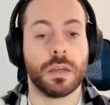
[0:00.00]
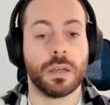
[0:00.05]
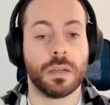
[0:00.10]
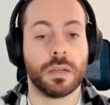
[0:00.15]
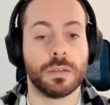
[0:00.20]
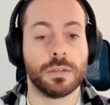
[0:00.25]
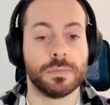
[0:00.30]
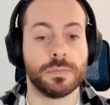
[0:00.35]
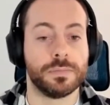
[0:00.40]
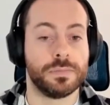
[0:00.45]

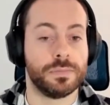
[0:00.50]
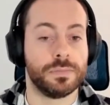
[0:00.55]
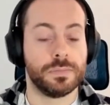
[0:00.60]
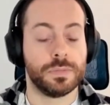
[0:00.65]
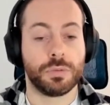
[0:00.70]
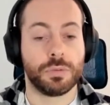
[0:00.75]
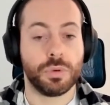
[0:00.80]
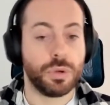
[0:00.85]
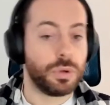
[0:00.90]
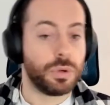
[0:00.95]

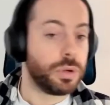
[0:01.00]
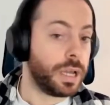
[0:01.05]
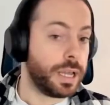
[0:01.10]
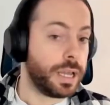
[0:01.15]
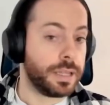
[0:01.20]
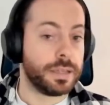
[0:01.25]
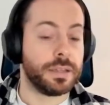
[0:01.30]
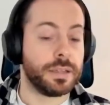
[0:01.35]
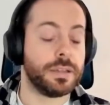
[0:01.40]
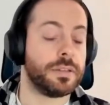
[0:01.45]
the
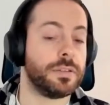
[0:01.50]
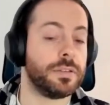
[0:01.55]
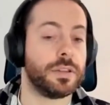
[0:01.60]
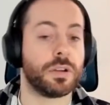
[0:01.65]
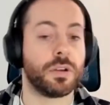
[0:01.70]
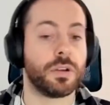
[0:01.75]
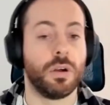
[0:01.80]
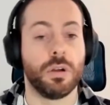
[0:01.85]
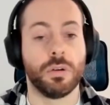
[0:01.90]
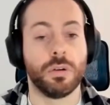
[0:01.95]
row
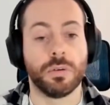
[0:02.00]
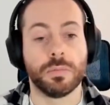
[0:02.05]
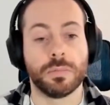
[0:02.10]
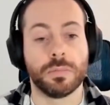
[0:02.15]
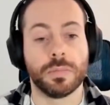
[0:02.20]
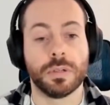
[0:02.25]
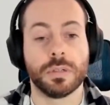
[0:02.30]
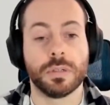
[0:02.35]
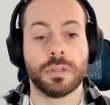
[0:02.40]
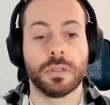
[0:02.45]
and the
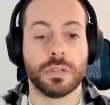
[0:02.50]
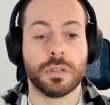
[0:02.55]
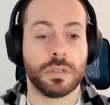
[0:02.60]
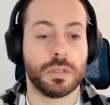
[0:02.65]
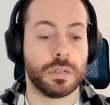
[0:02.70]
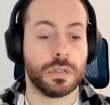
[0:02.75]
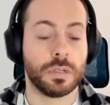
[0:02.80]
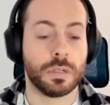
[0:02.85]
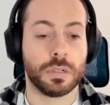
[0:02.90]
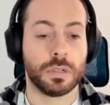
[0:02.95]
column
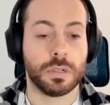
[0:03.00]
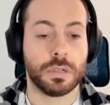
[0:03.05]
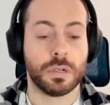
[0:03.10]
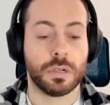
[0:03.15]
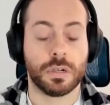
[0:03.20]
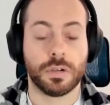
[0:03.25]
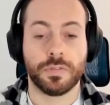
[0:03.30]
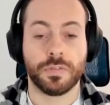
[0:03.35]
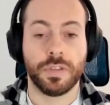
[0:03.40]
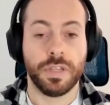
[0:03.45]

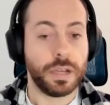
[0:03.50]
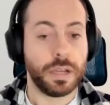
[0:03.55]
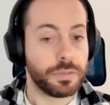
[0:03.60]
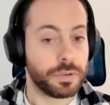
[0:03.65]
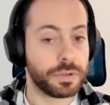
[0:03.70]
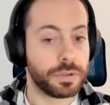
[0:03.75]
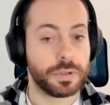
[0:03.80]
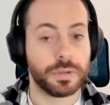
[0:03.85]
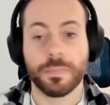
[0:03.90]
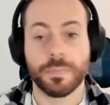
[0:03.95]

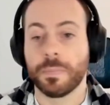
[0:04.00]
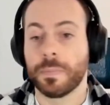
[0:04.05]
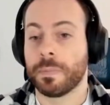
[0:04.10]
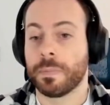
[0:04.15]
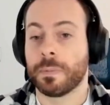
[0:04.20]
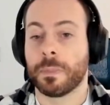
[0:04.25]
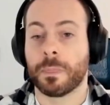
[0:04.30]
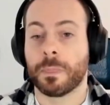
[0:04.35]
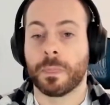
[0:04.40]
of the error.